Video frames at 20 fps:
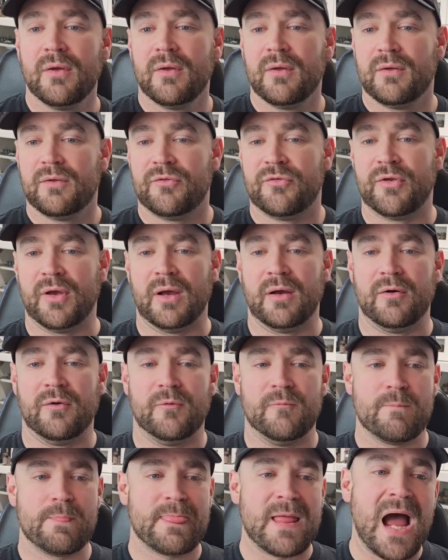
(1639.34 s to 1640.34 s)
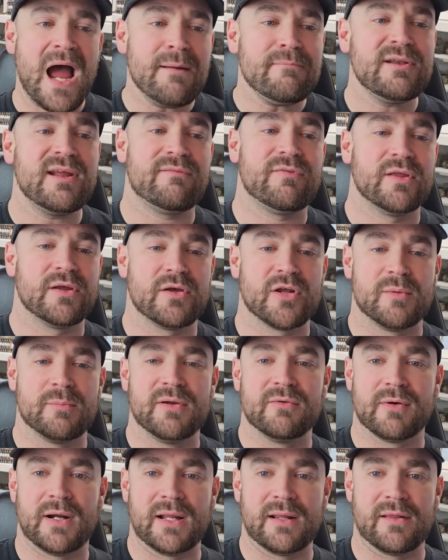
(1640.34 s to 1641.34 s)
So I'm definitely going to
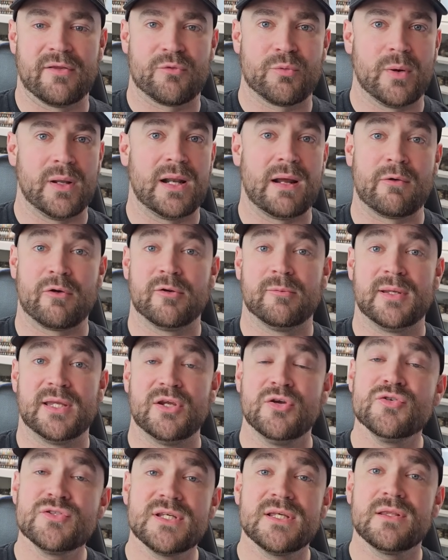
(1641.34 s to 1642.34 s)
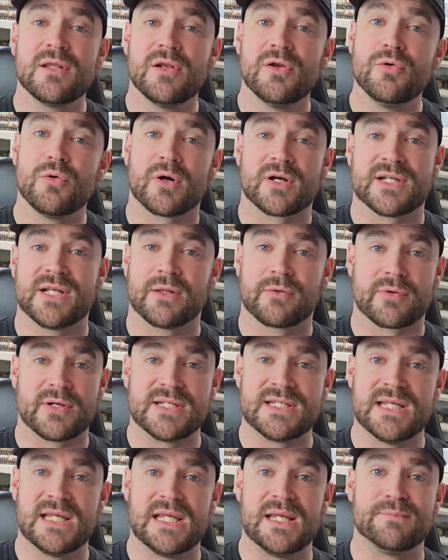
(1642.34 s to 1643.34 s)
be running this one. I'm going to be using the new artillery
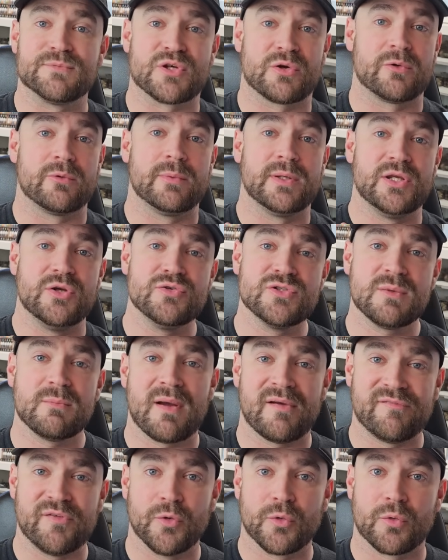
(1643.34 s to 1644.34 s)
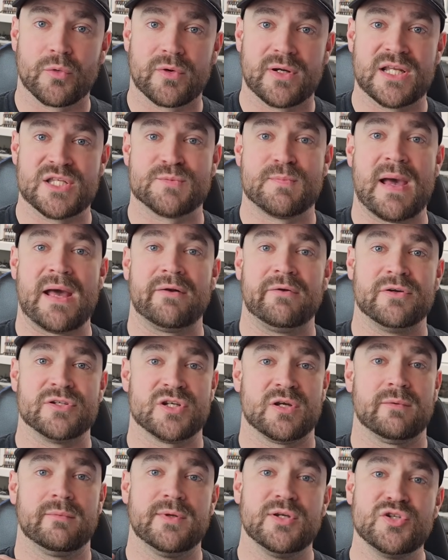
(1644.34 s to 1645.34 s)
teams. I'm going to be using my field ordnance batteries.
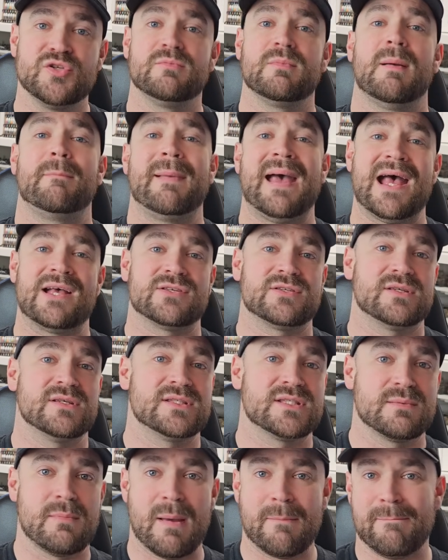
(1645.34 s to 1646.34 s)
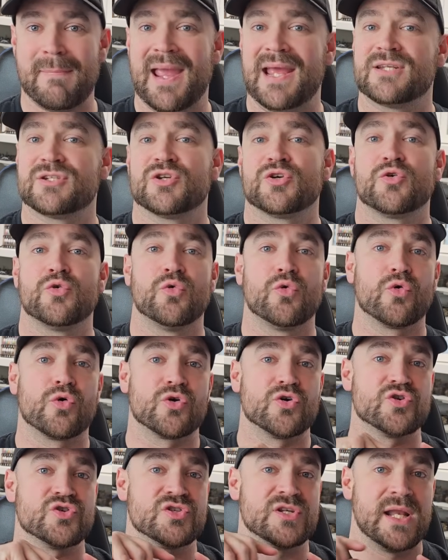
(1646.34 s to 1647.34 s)
I'm going to be using my basilisks and my
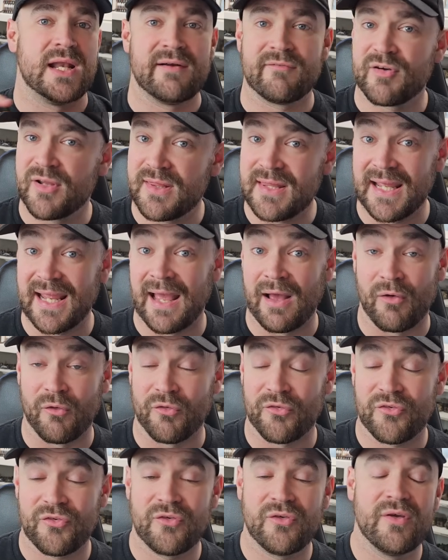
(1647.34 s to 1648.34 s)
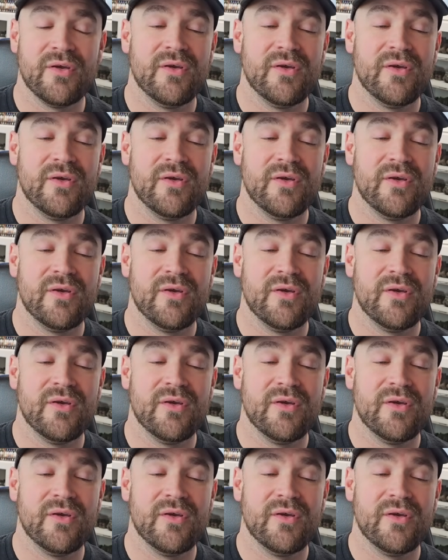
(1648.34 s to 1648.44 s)
manticores and everything else